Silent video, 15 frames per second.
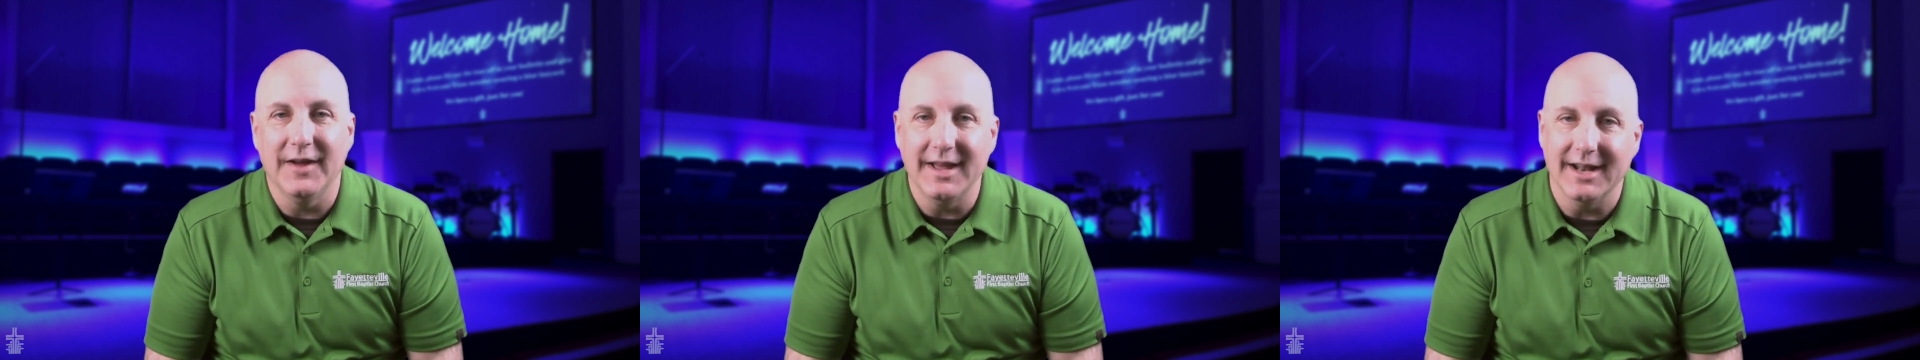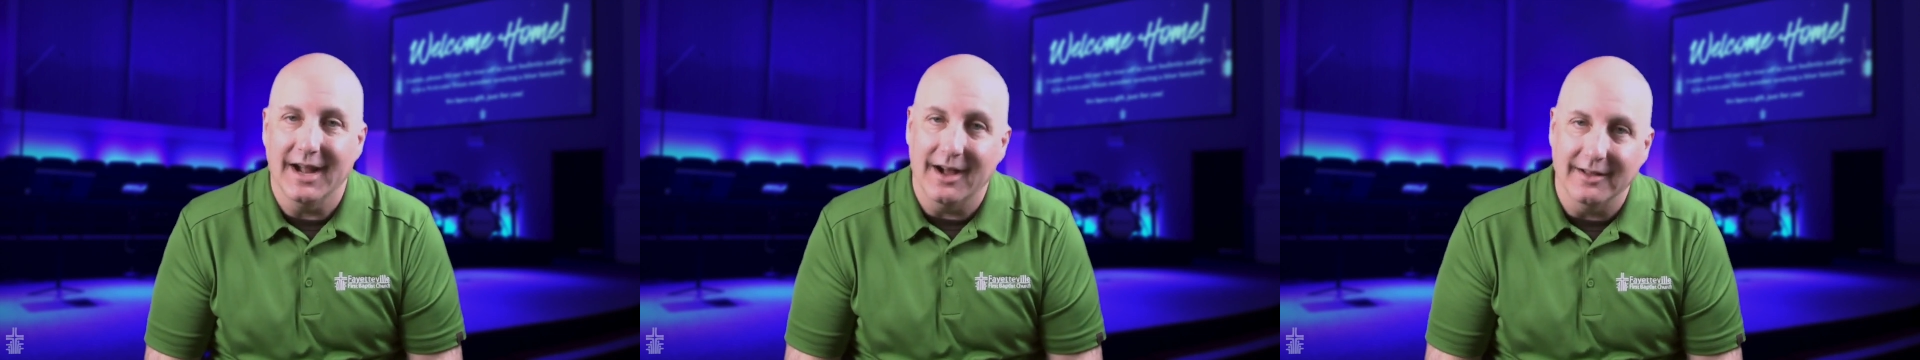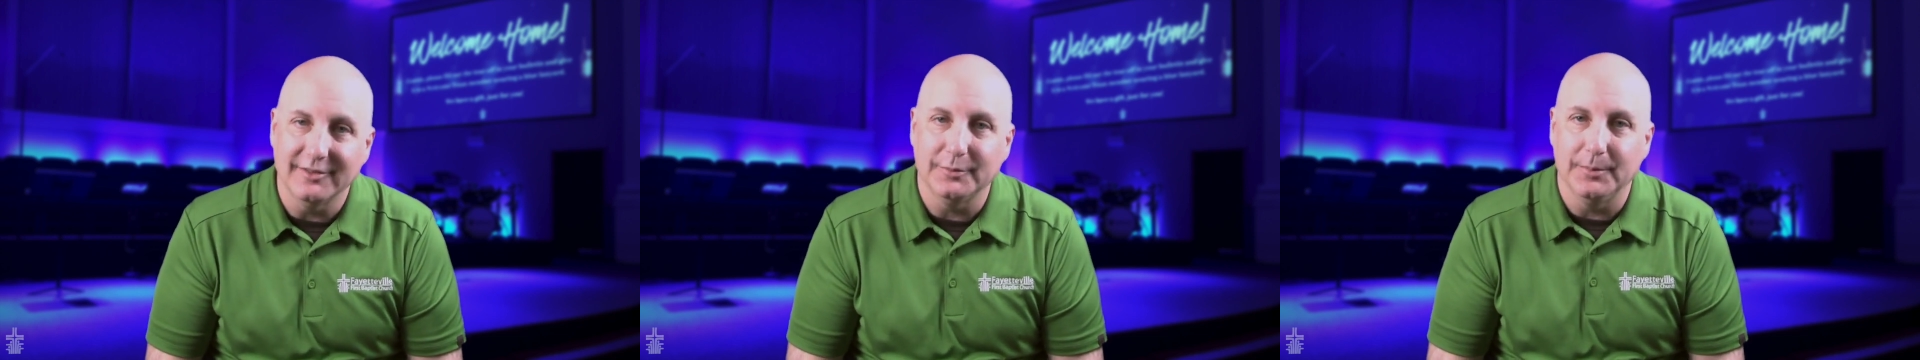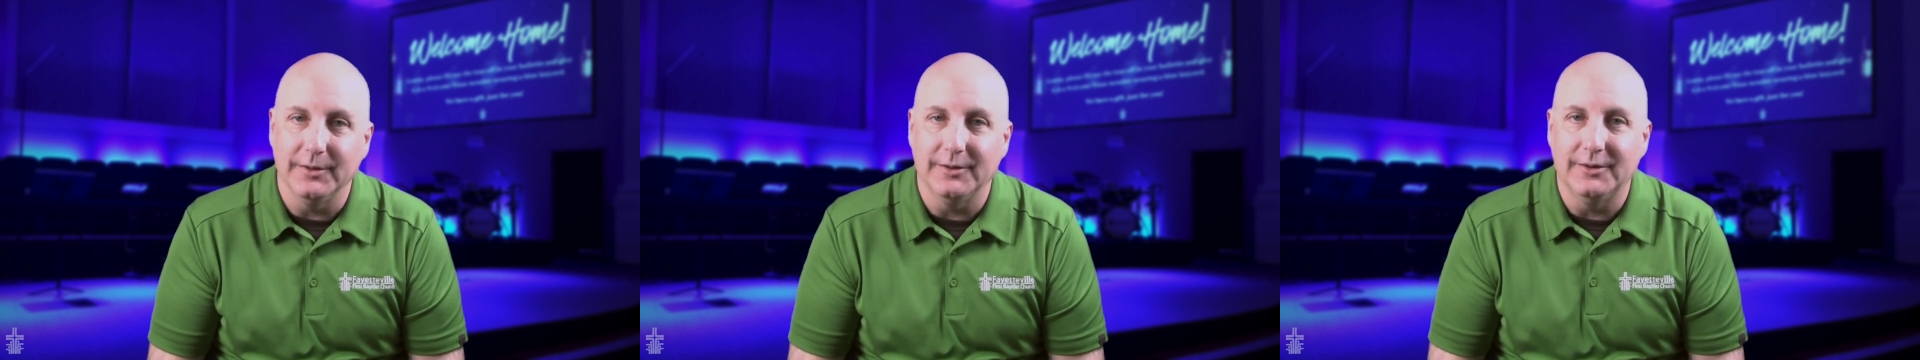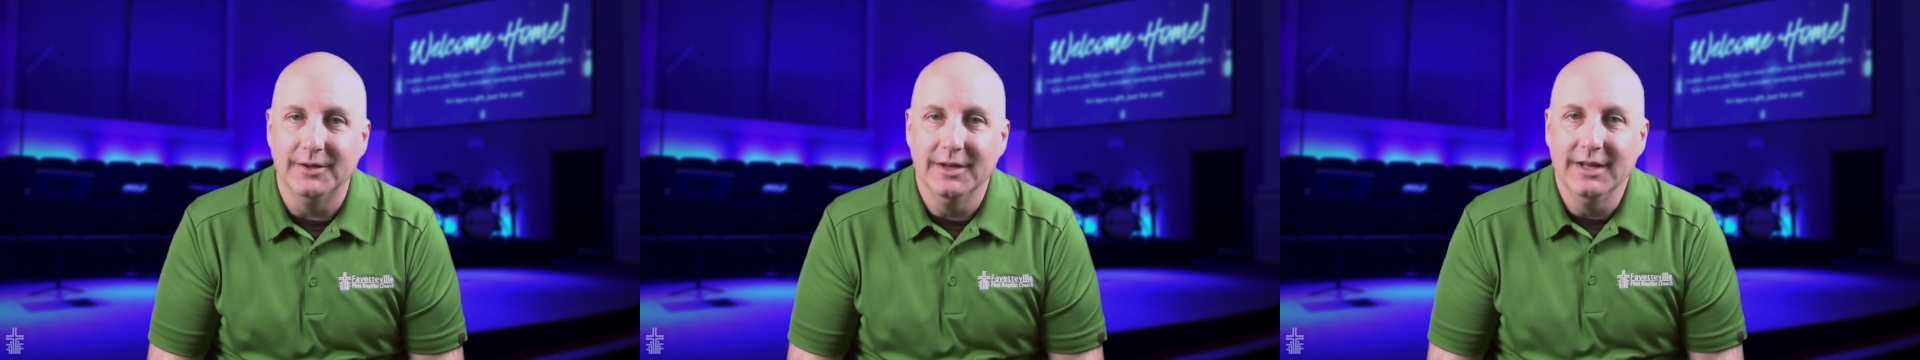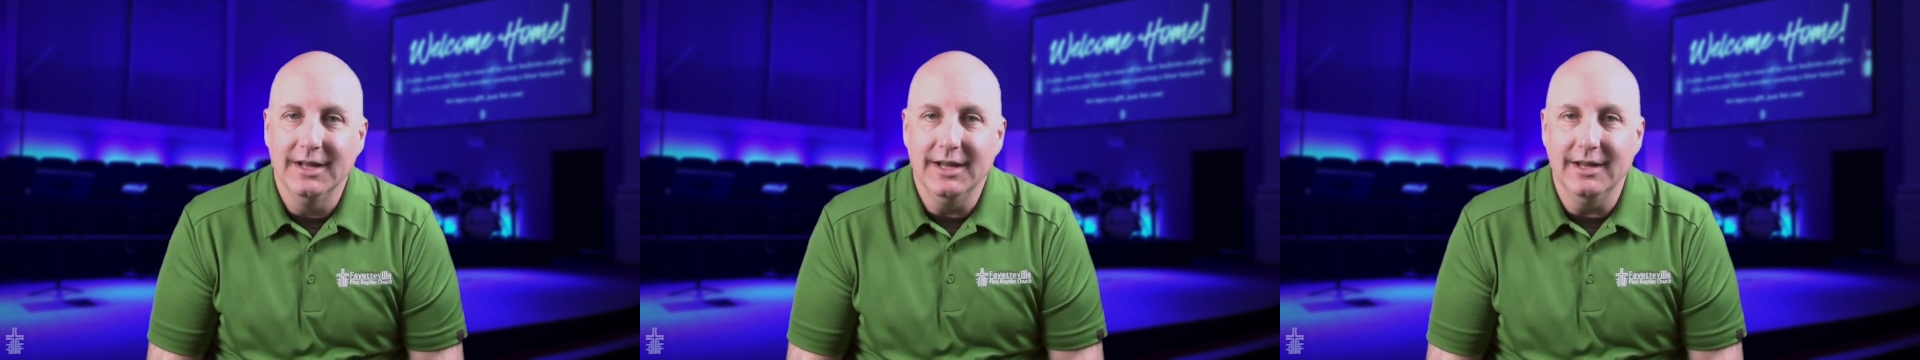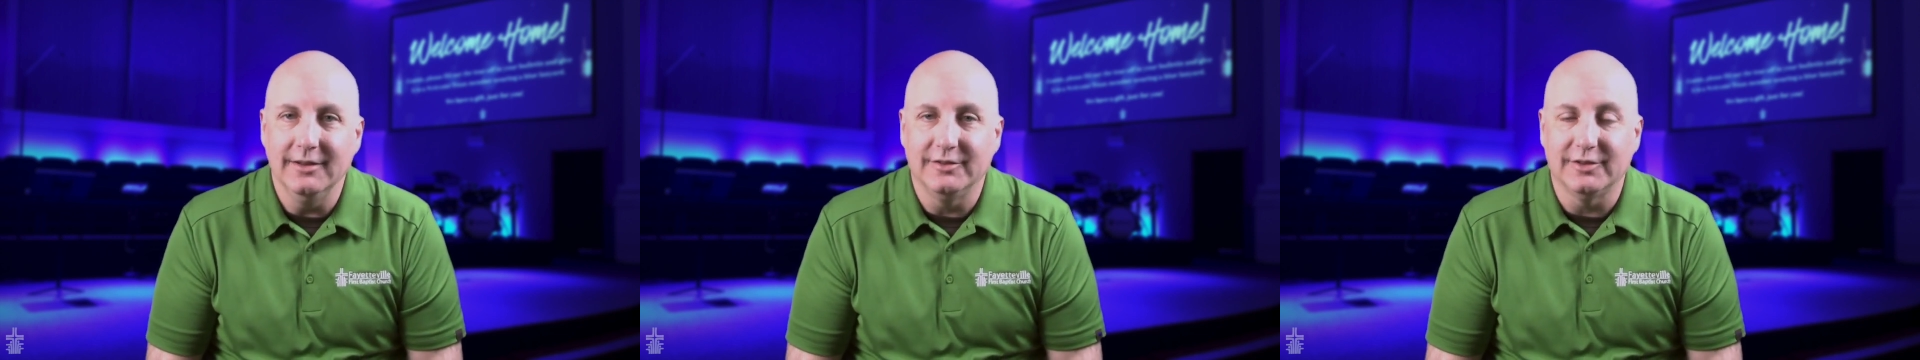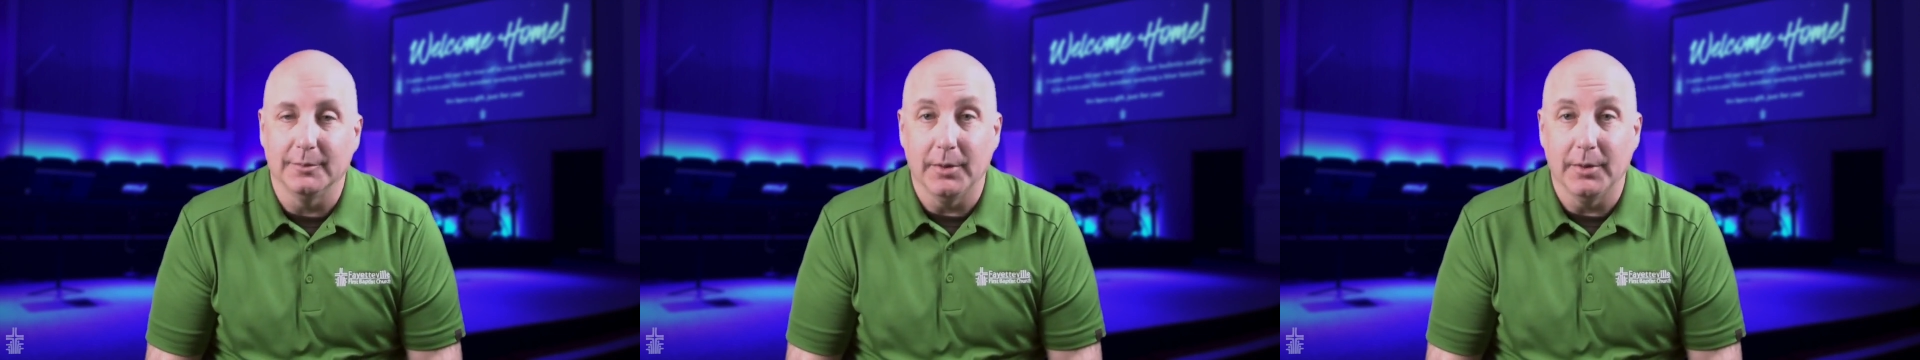Fayette Hospital is